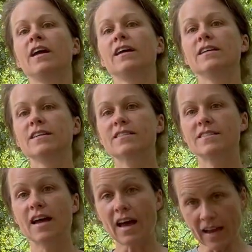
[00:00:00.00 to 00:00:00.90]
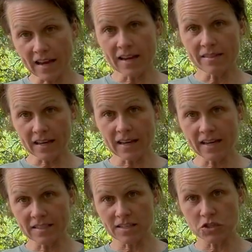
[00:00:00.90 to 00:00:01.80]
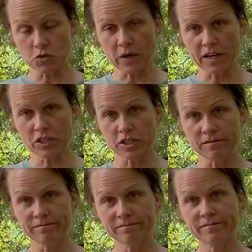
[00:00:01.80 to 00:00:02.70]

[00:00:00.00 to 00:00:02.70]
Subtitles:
is A, the heat situation